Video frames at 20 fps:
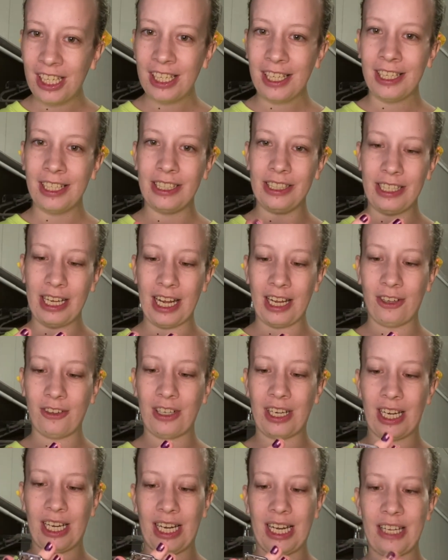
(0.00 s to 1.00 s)
Now,
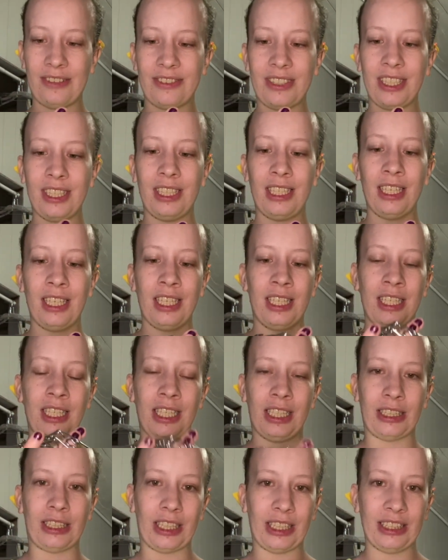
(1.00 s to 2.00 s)
I have it
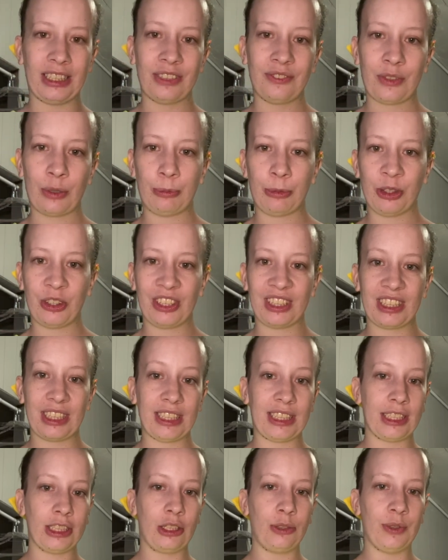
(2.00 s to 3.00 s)
in case of an emergency
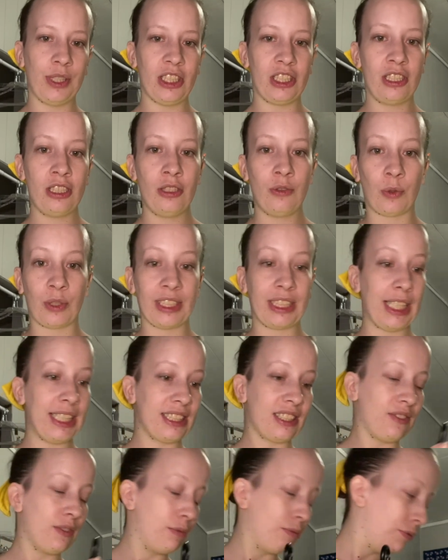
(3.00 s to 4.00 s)
situation or in case of